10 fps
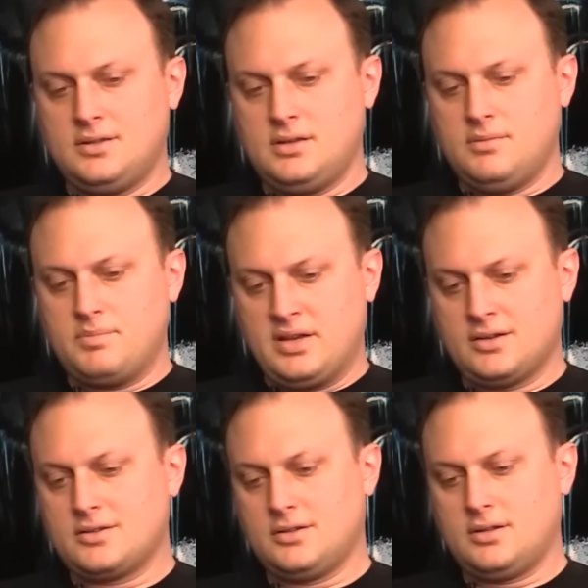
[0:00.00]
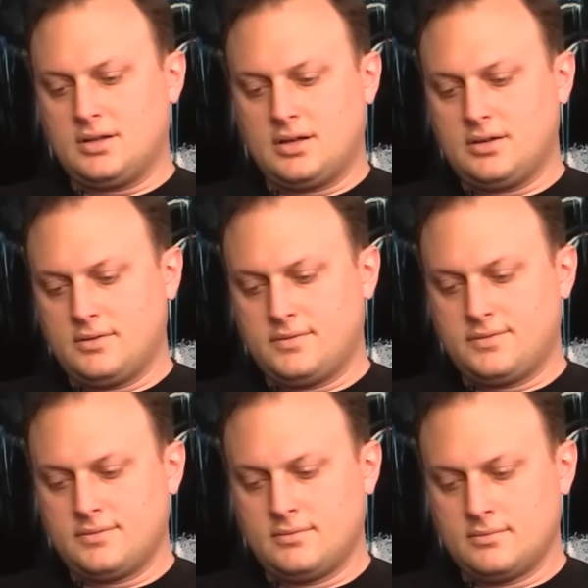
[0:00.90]
the pinnacle
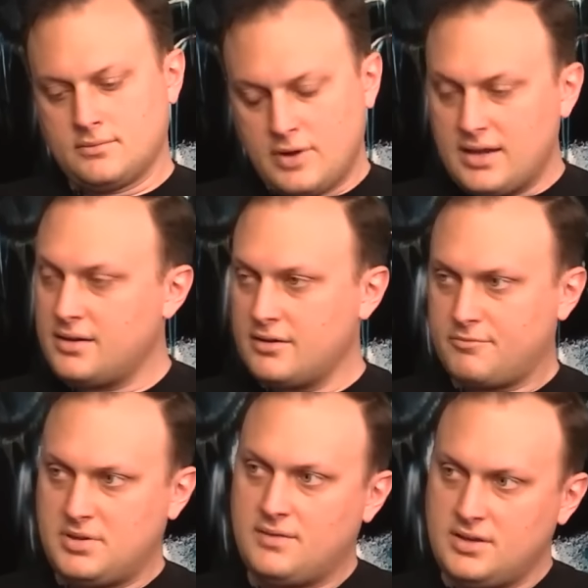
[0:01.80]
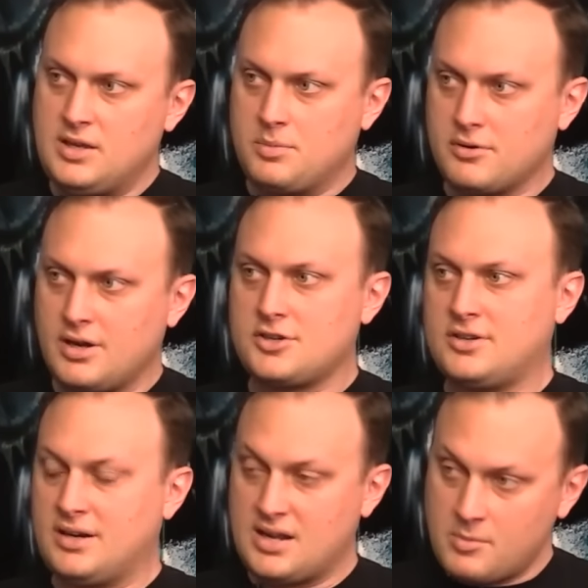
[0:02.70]
of rating, of PvE
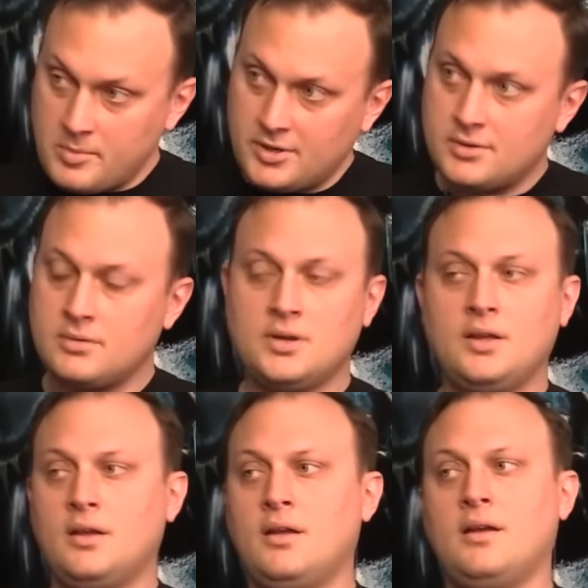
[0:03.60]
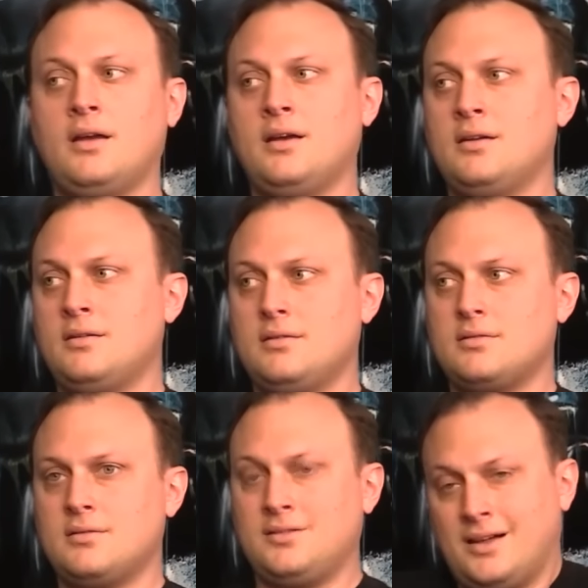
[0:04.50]
progression in an MMO, and
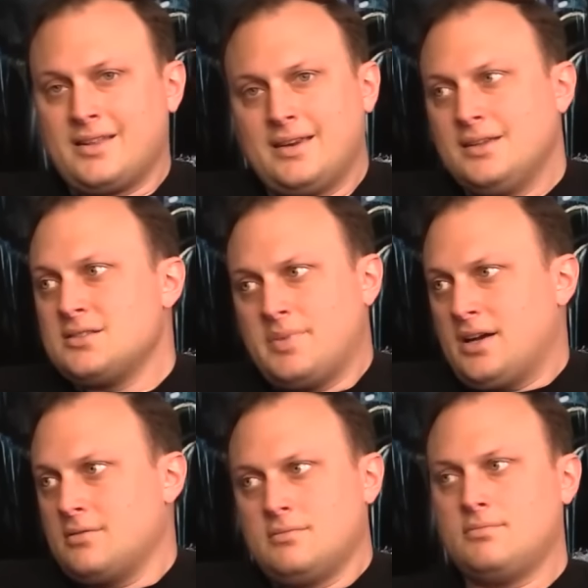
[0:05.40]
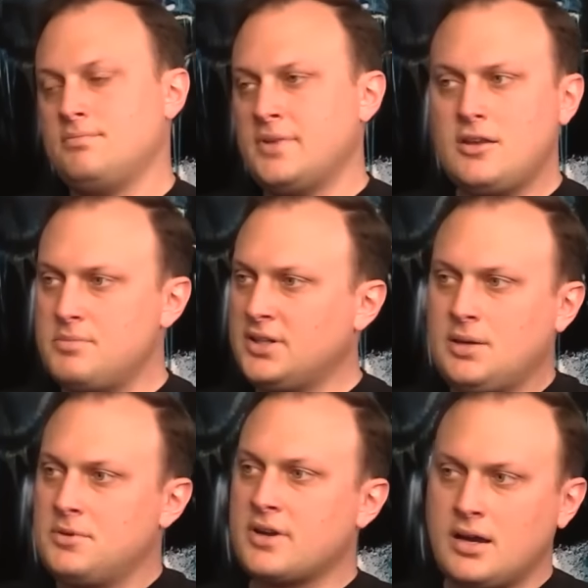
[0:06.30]
a lot of that is about, you build
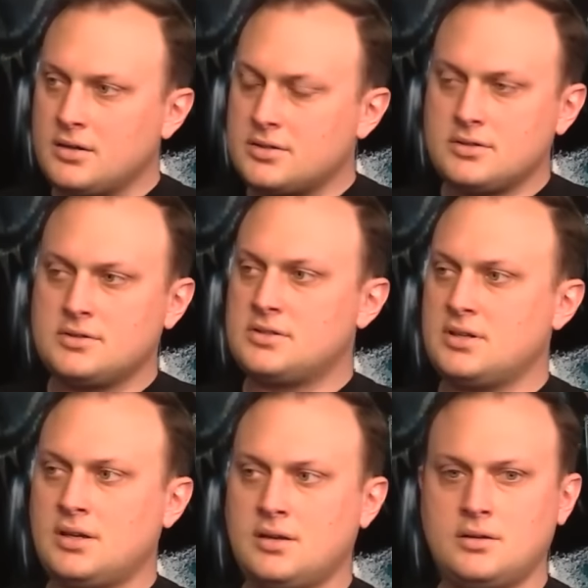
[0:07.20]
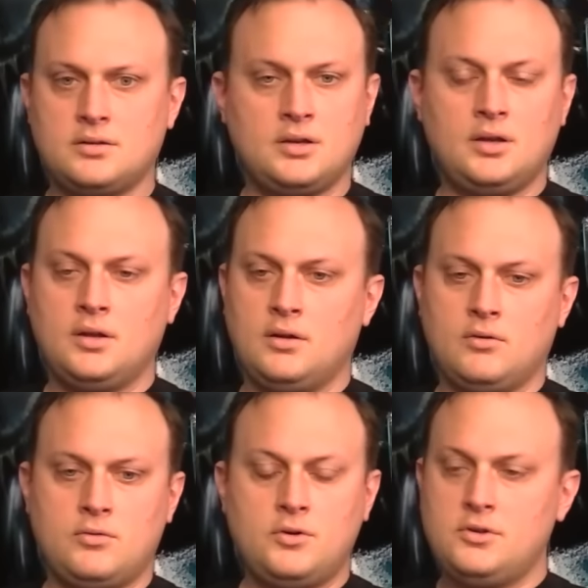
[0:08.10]
up your characters, and
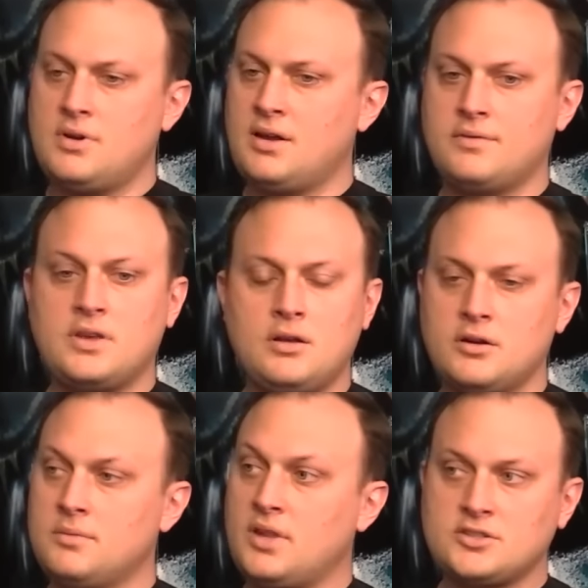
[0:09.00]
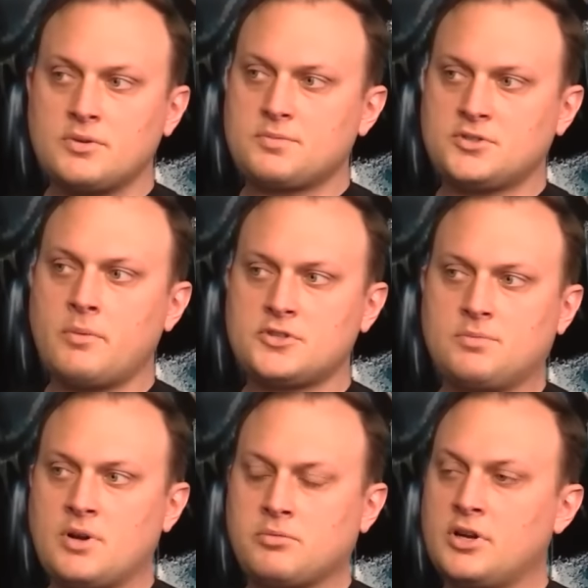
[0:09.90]
who do you have geared, and so much of the
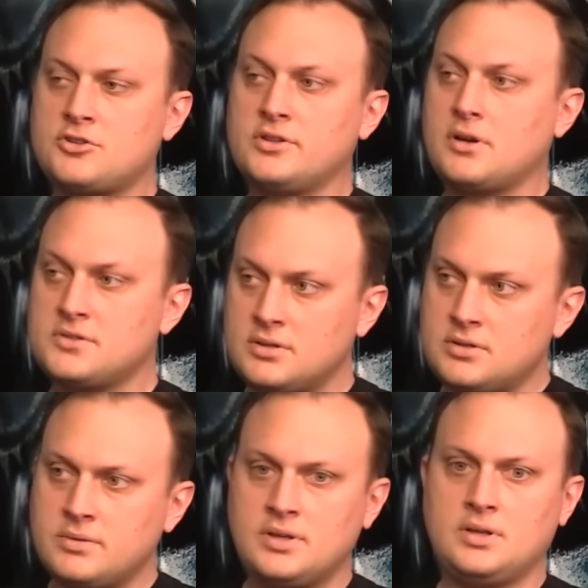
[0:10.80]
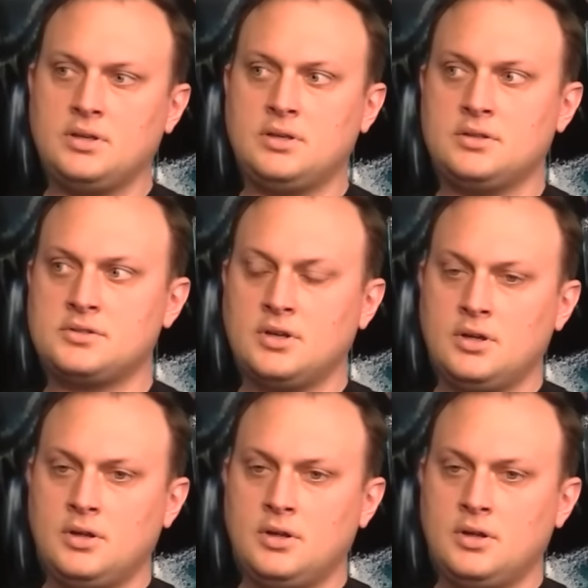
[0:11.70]
preparation that goes into it is,